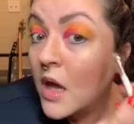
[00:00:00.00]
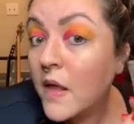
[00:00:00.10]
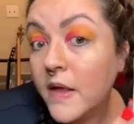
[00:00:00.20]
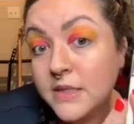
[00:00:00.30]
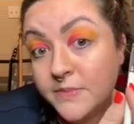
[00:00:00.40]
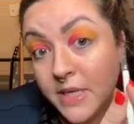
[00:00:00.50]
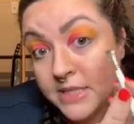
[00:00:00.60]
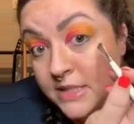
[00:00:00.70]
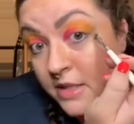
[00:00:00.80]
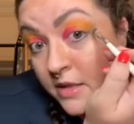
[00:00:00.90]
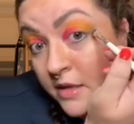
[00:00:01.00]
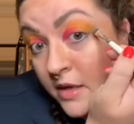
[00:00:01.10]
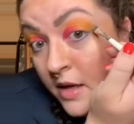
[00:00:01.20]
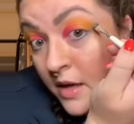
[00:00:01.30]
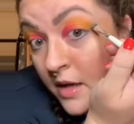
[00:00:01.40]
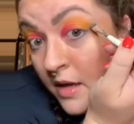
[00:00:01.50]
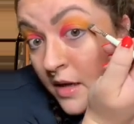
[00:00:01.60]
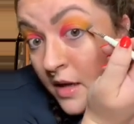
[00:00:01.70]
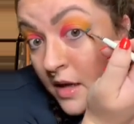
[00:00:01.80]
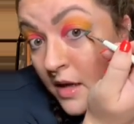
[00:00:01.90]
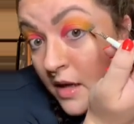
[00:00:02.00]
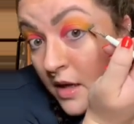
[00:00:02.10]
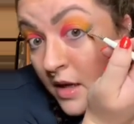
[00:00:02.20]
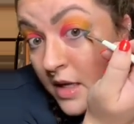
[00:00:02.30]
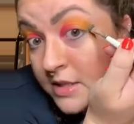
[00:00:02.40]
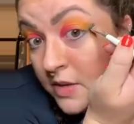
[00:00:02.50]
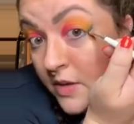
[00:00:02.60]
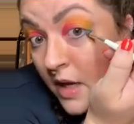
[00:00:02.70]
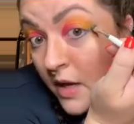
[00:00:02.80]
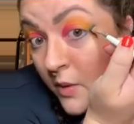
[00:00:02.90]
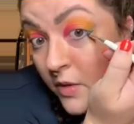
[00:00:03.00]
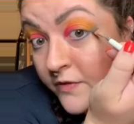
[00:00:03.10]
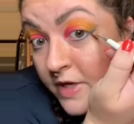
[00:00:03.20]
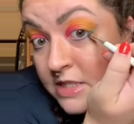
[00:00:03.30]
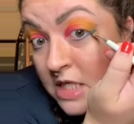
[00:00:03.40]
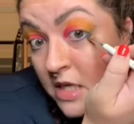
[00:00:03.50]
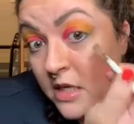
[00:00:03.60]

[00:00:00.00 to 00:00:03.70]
That's messy. That's okay. We'll fix it.